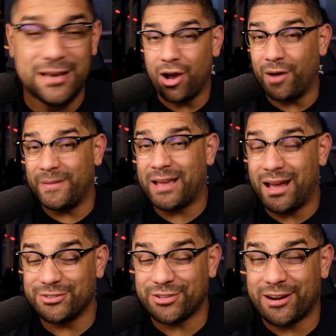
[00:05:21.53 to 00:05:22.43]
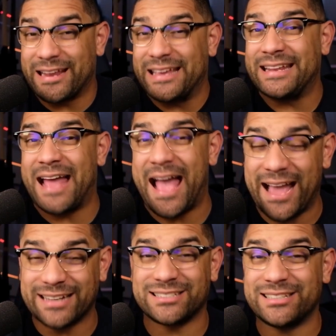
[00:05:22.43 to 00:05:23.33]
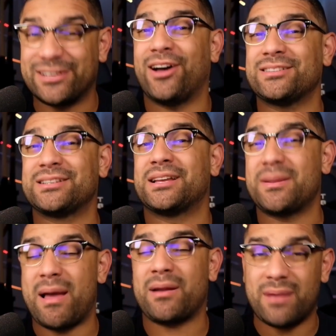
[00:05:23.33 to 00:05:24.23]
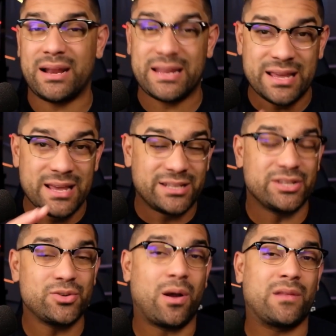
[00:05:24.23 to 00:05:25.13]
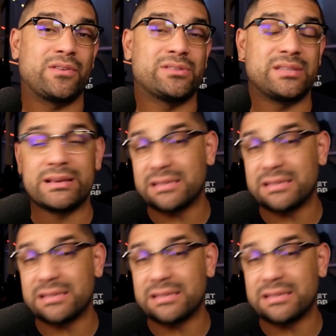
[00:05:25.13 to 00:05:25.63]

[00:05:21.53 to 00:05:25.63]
On the contrary, it actually costs a good amount of money to do all of those things.